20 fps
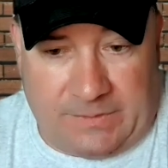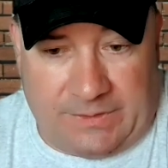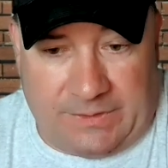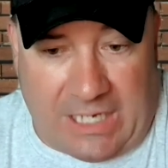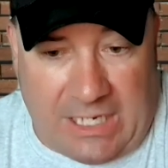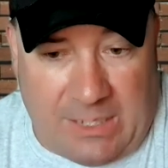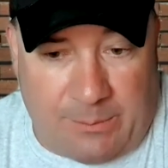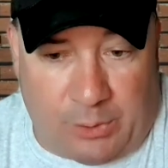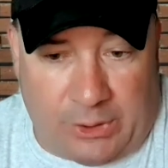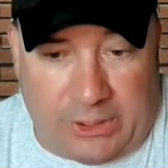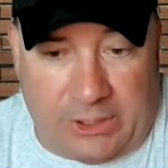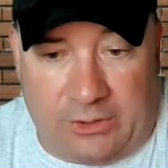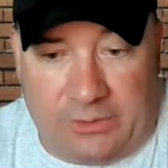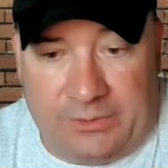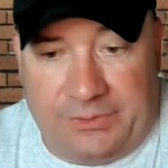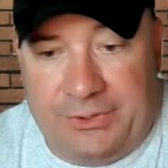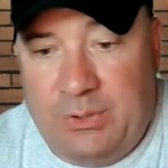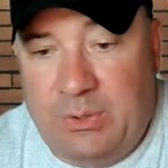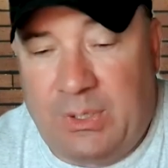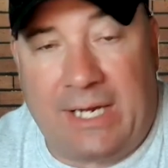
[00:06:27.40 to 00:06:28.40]

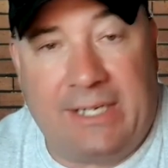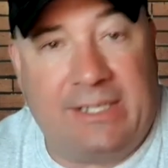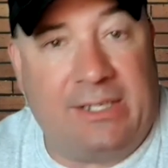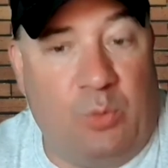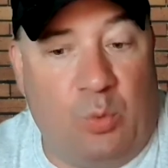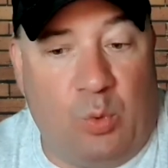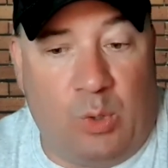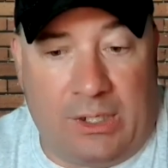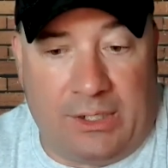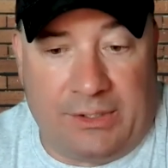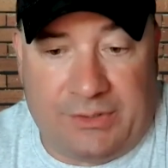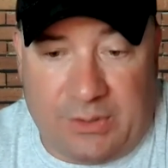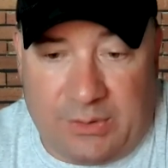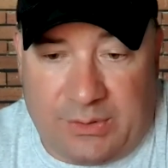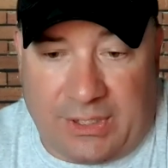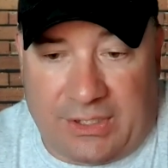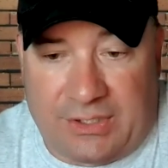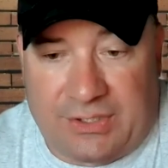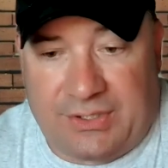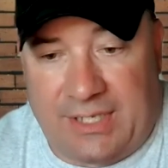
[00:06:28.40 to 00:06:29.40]
Gabriel, 291, two
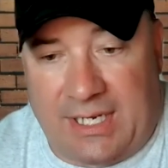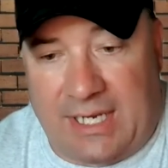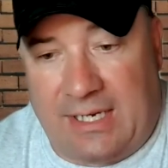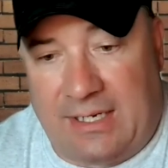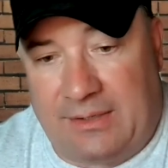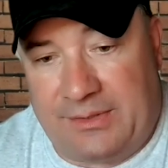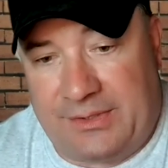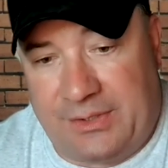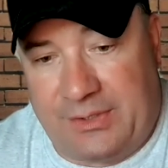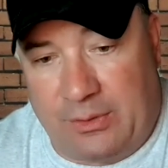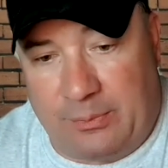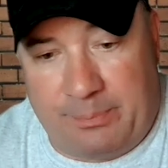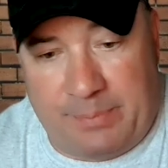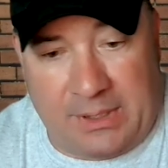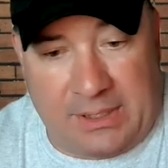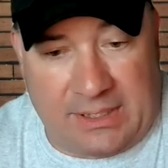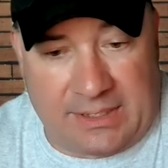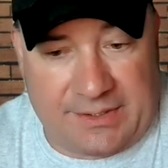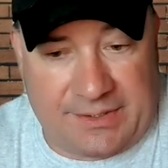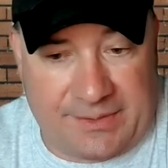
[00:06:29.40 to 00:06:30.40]
touchdowns, no
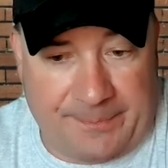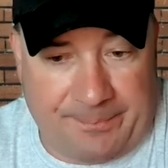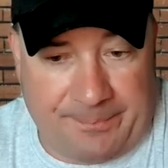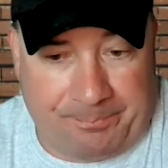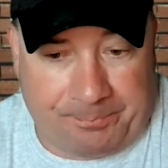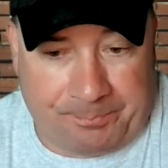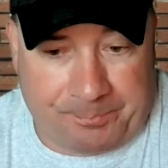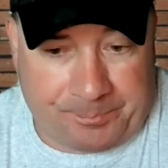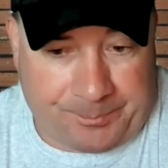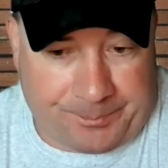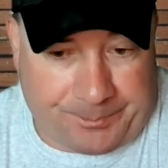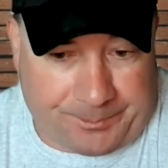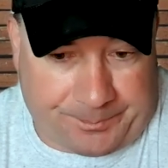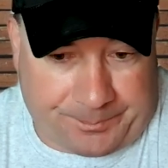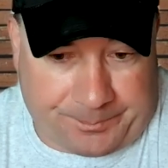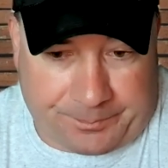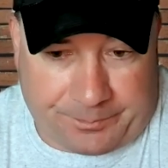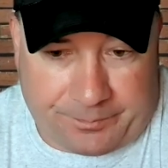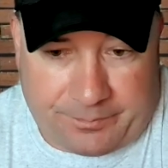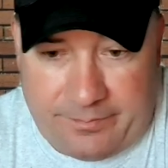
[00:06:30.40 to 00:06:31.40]
picks.
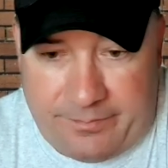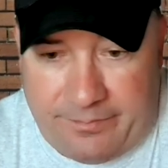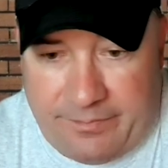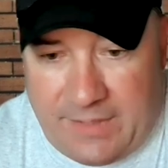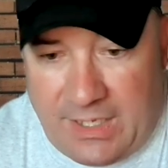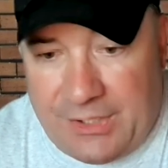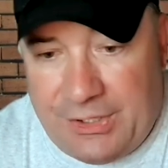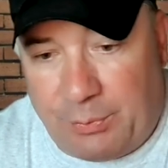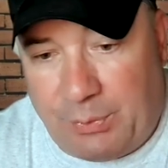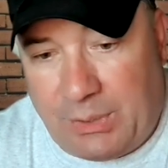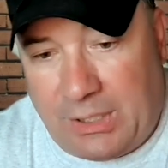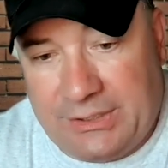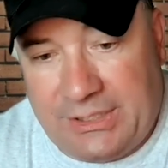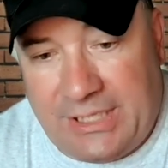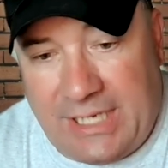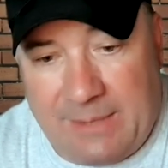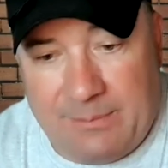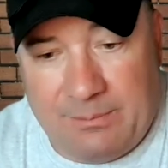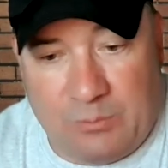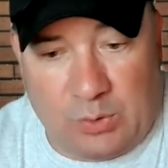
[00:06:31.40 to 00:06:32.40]
The run
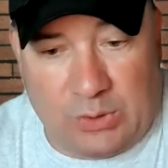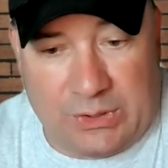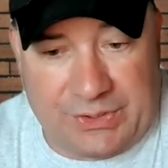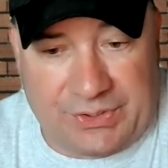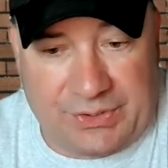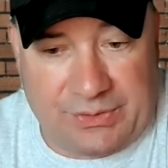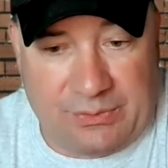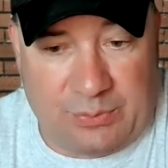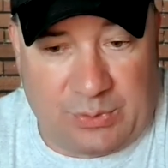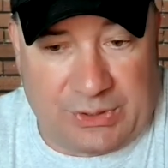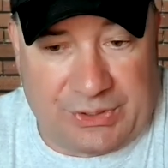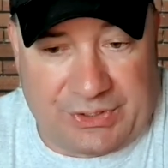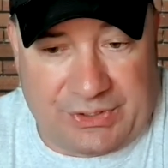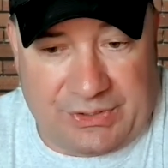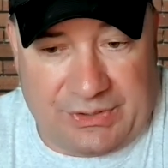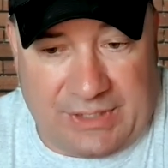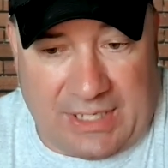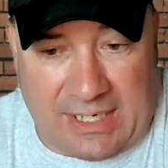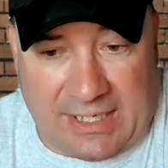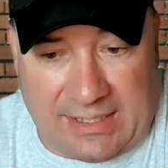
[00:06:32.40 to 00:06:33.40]
game was
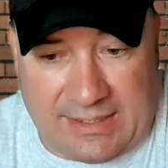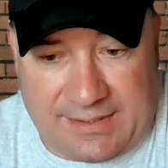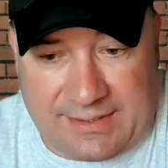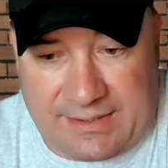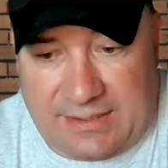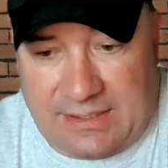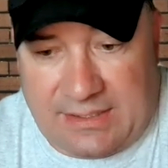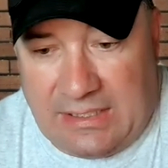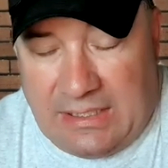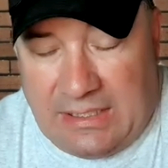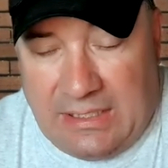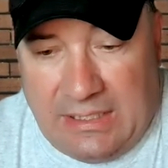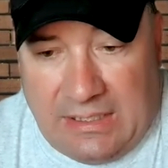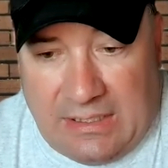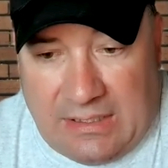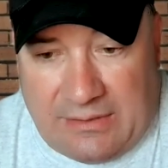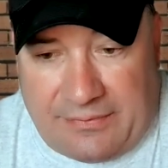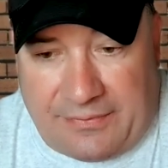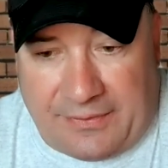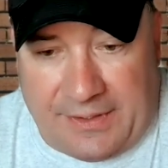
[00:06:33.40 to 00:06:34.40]
nice
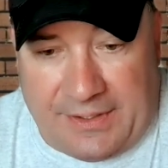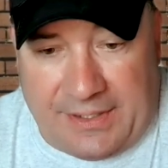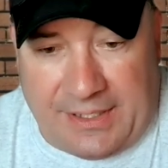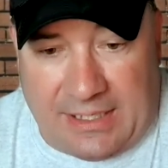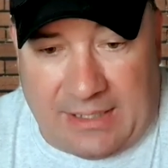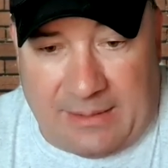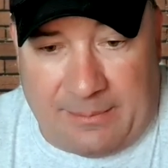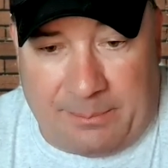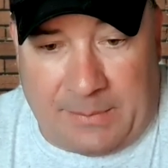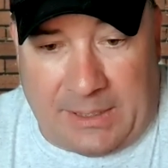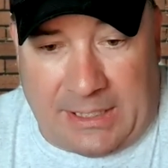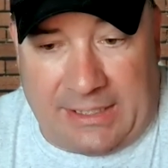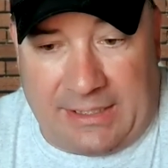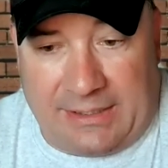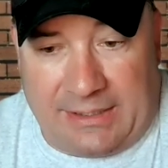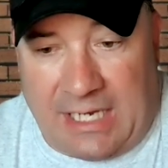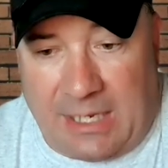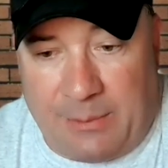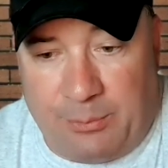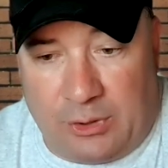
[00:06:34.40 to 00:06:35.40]
for them.
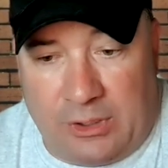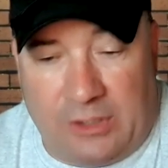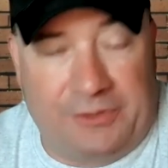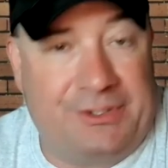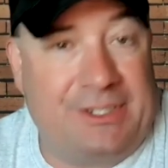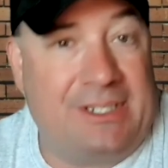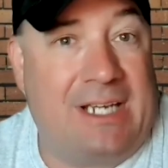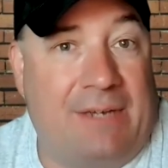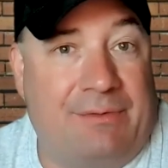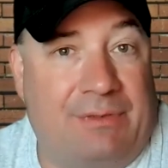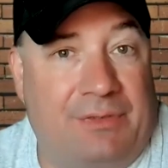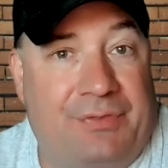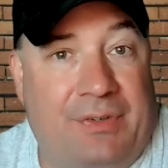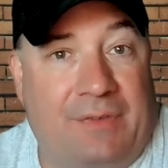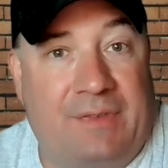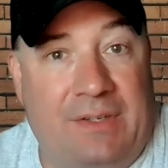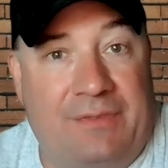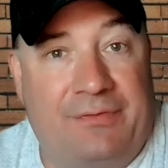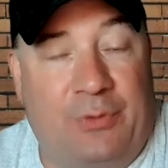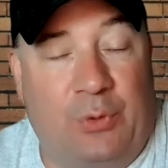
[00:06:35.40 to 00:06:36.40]
Gabriel did have a
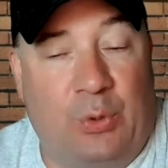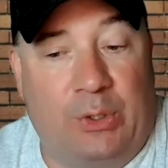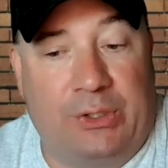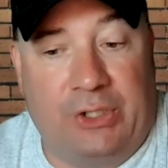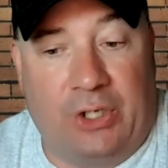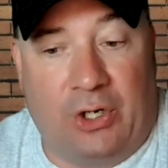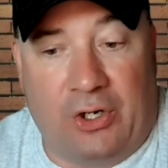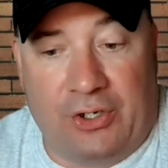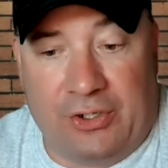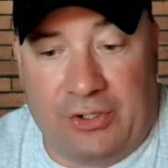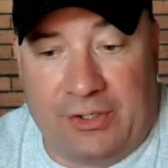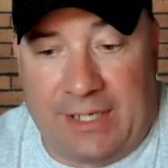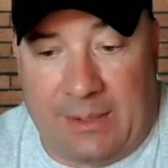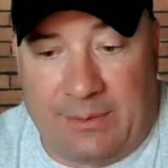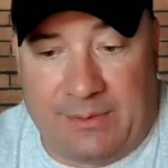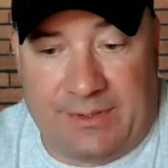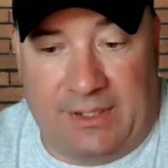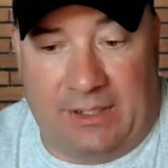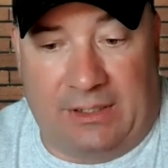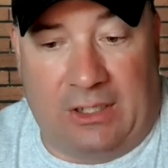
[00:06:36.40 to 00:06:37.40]
54 yarder.
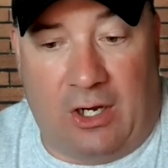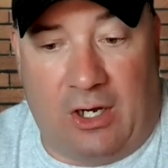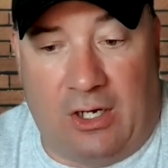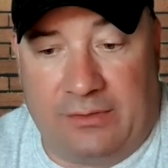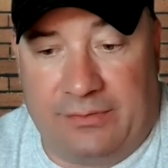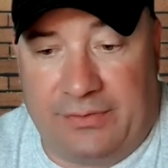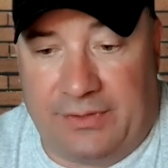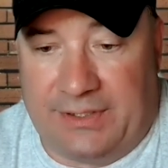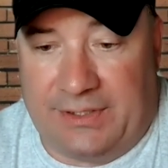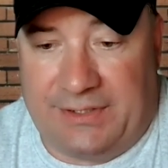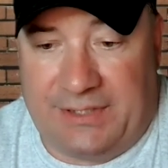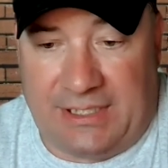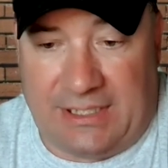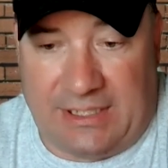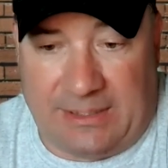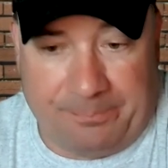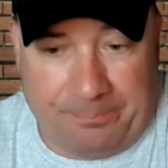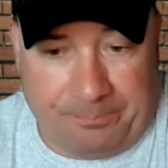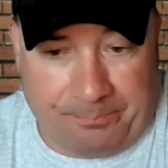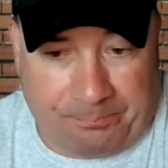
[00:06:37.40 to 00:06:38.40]
That was the long for the
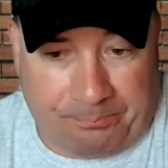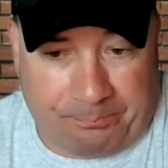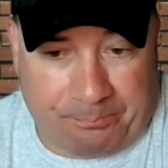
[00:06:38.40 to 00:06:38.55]
team.